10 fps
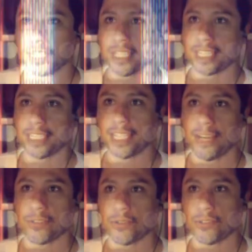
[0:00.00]
I got to
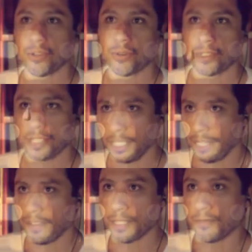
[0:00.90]
reading the sidebar
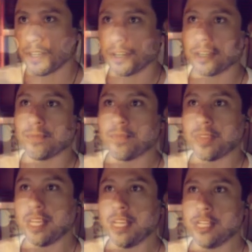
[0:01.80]
stuff late this evening
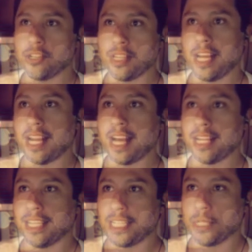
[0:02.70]
before bed
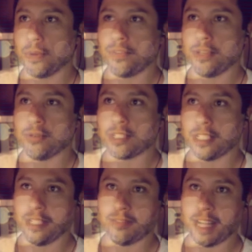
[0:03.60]
and it just wrecked my mood.